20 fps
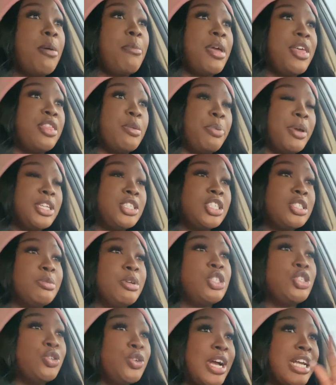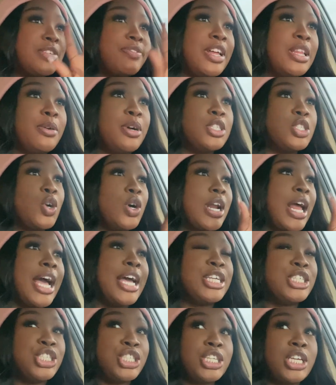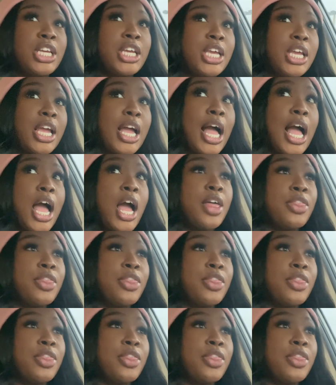In the pictures, make sure you guys follow us on IG.